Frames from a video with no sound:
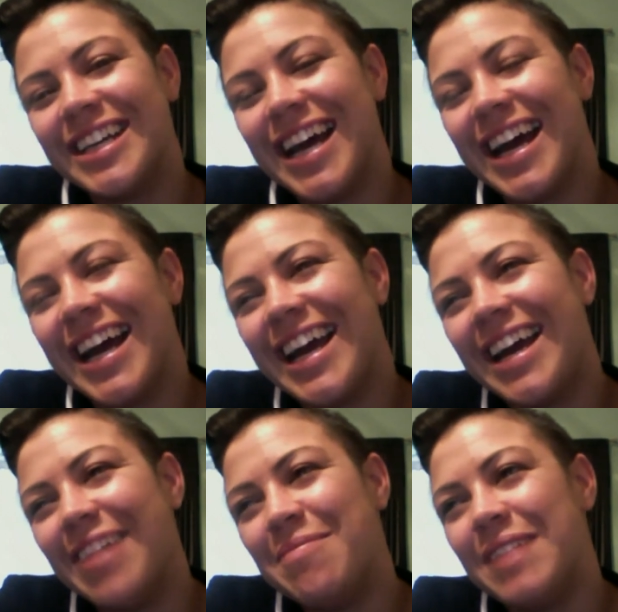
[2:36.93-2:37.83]

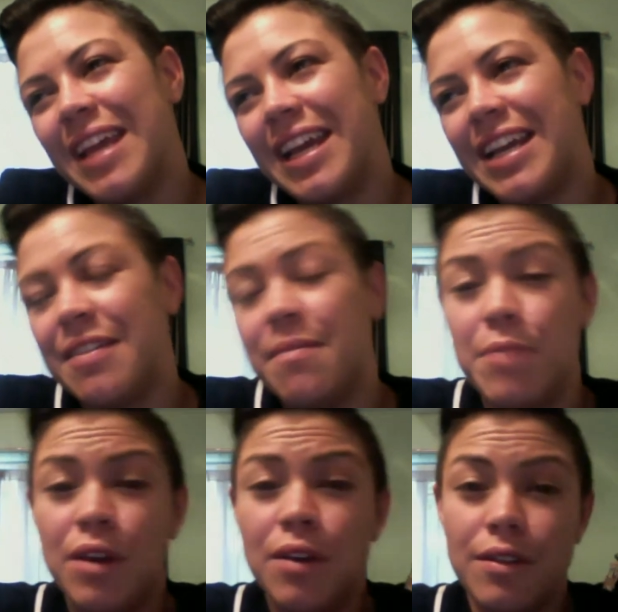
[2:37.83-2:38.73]
I like
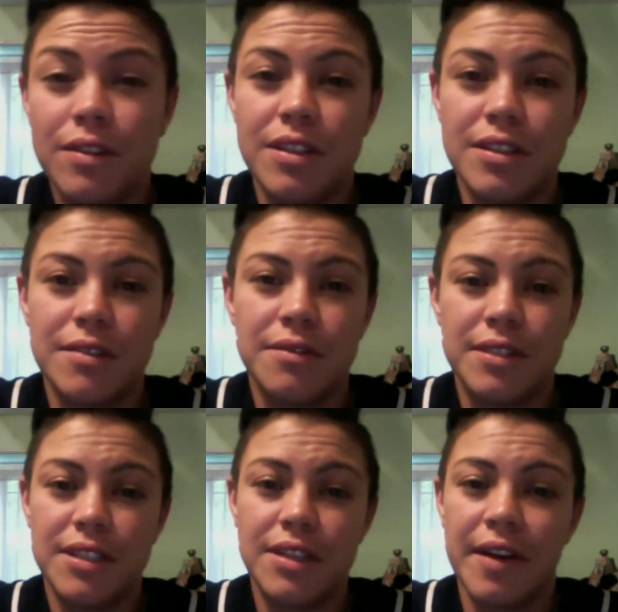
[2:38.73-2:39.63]
Muse is
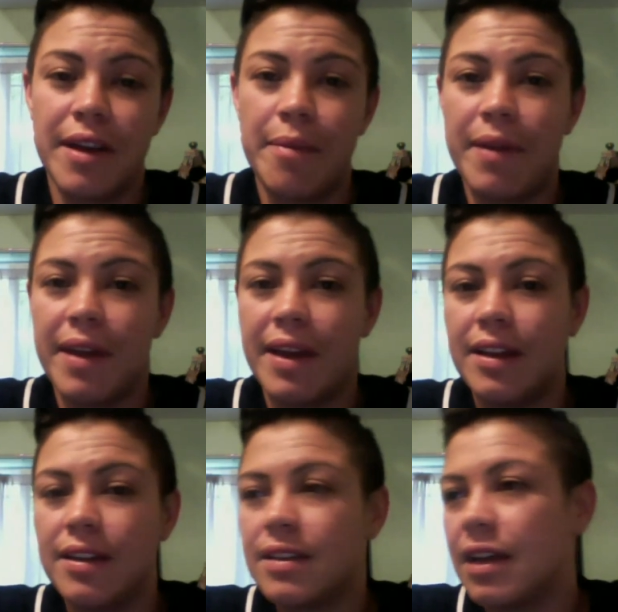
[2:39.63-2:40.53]
a great
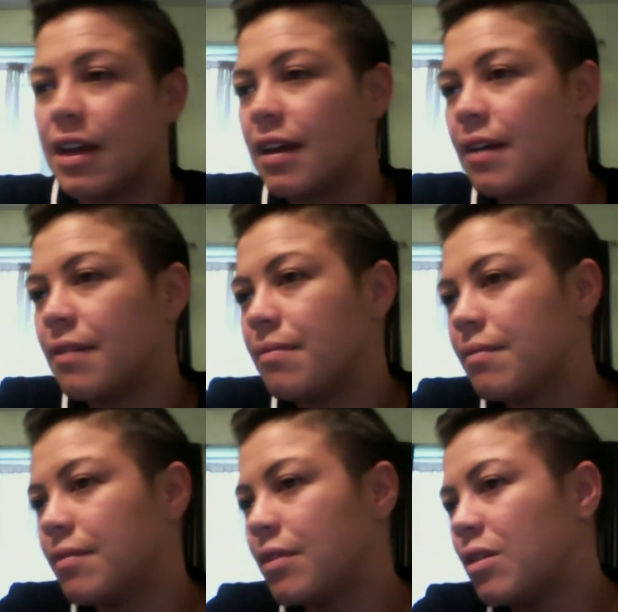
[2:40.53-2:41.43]
band.
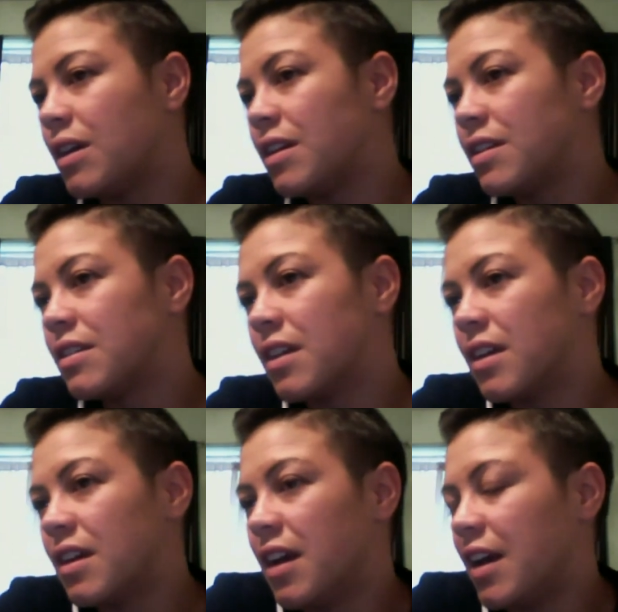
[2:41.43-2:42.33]
Who else?
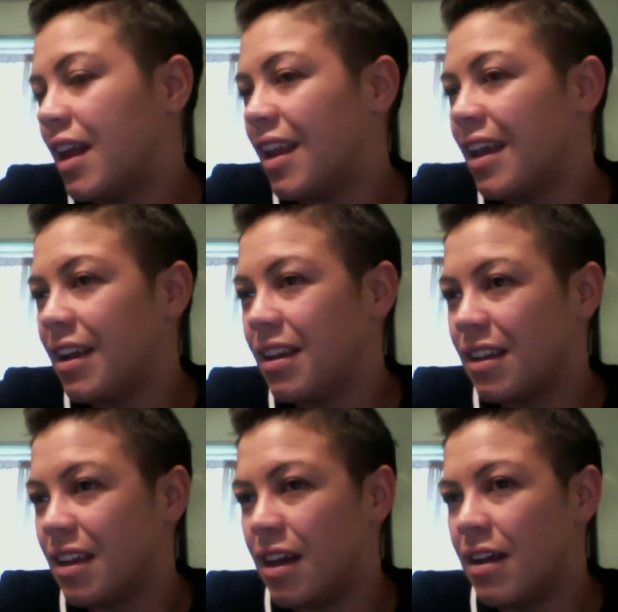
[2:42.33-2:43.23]
I like
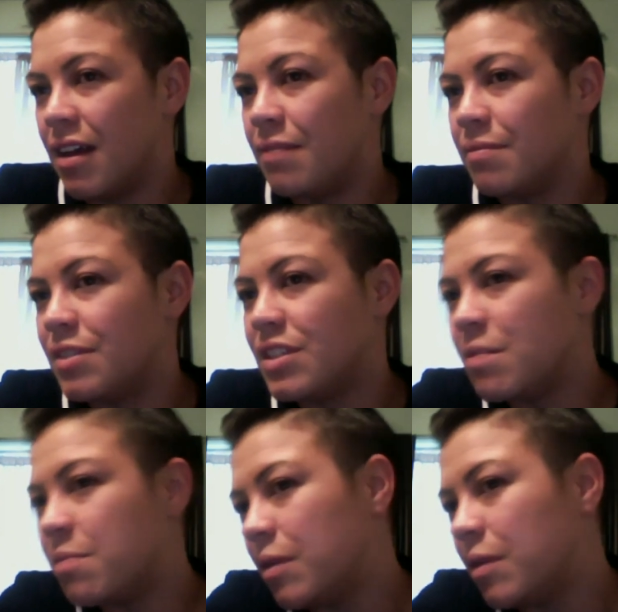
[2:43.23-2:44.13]

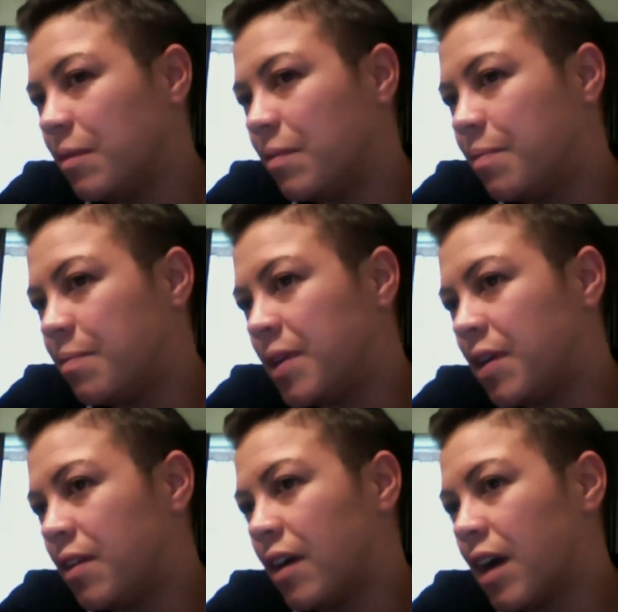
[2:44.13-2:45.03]
simple
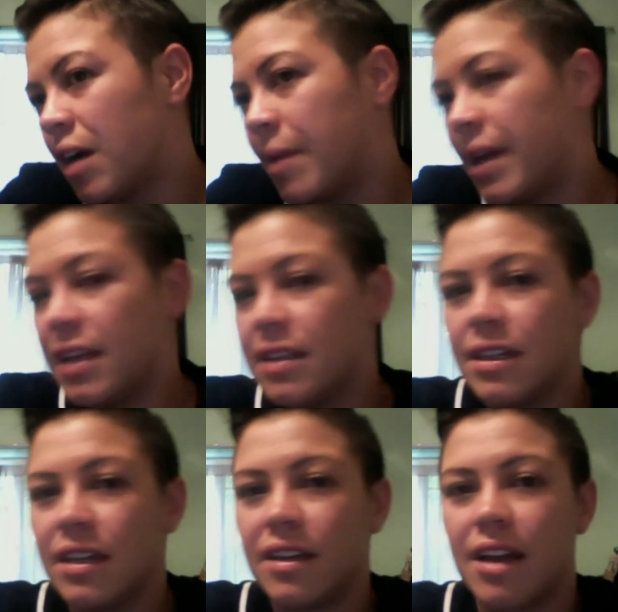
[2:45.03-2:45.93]
punk rock bands
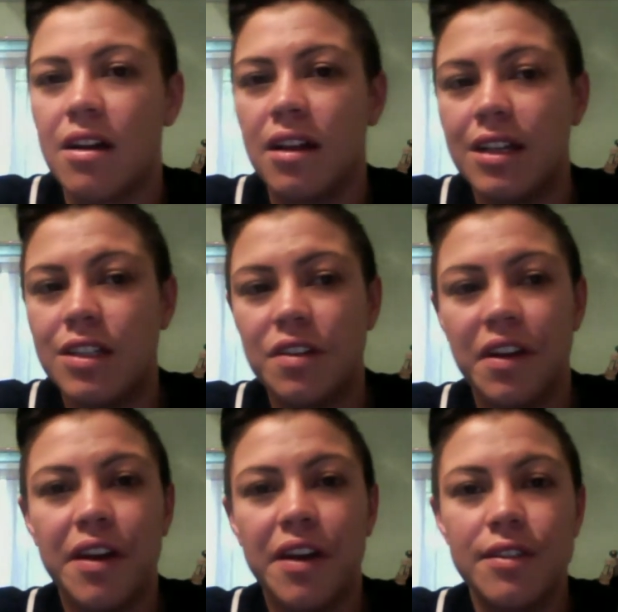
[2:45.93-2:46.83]
like Alkaline
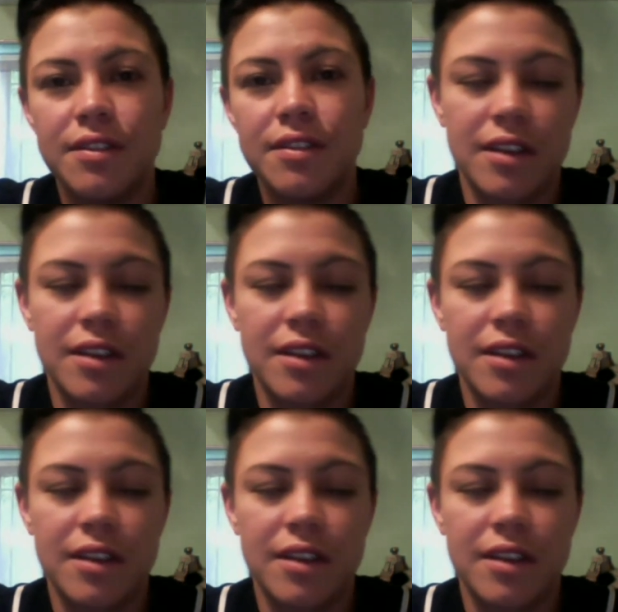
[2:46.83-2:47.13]
Trios,